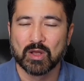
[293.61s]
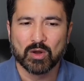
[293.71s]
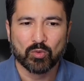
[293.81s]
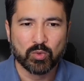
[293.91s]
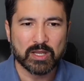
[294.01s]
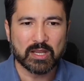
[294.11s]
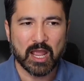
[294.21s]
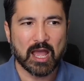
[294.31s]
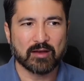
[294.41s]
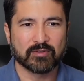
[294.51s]
We
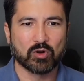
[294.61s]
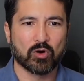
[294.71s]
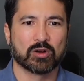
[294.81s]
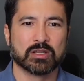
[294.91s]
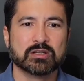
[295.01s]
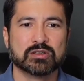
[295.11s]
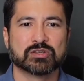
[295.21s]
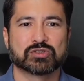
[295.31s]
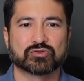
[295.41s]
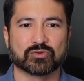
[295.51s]
have in our
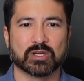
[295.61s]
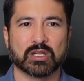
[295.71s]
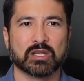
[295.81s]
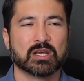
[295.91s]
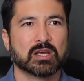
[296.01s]
industry